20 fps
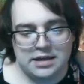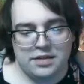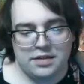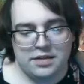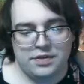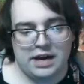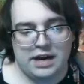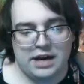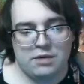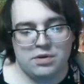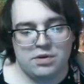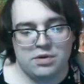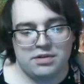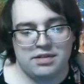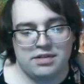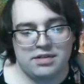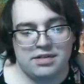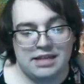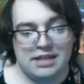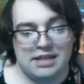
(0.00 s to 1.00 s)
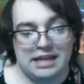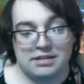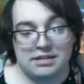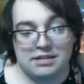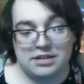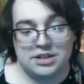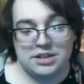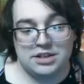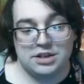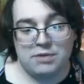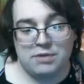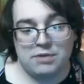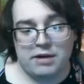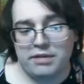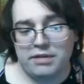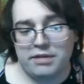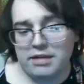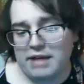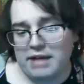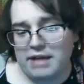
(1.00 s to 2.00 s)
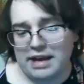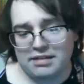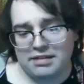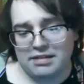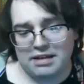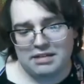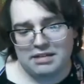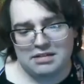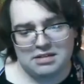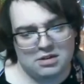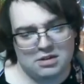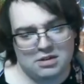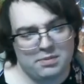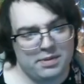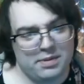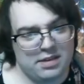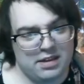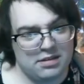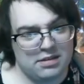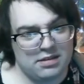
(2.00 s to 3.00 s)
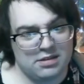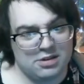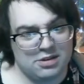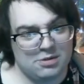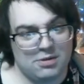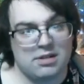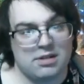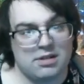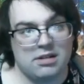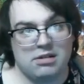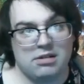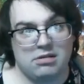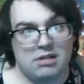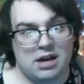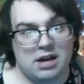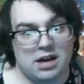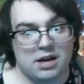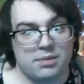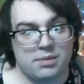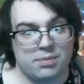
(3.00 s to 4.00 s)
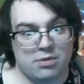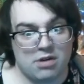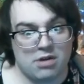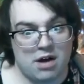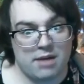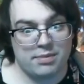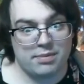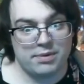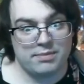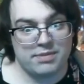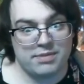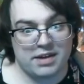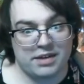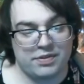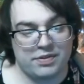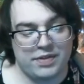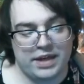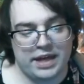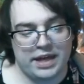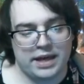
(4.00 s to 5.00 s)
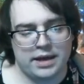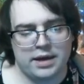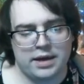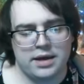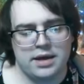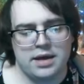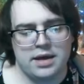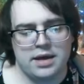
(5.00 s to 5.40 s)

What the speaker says: than I was in season 2. I really like season 2, but season 2 has a lot of problems, I think.